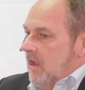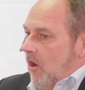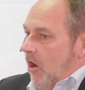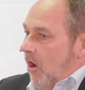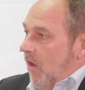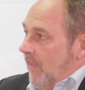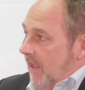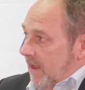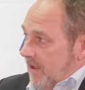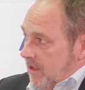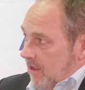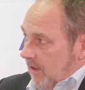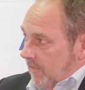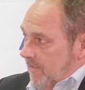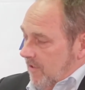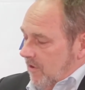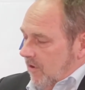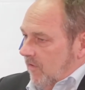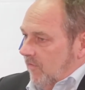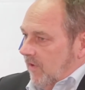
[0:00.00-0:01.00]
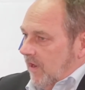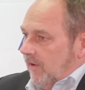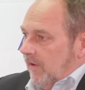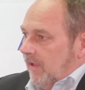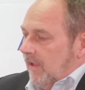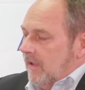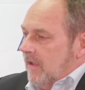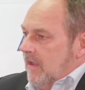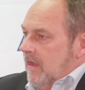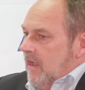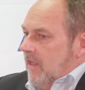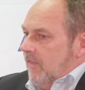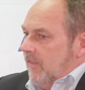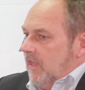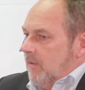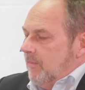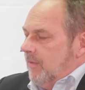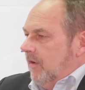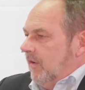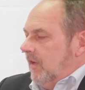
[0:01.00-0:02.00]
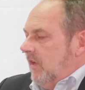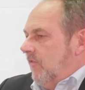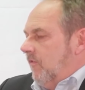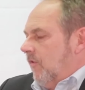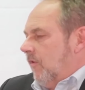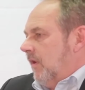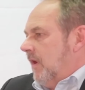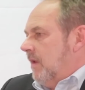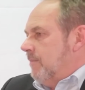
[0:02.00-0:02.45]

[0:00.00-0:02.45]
on that self-serve area, the ability for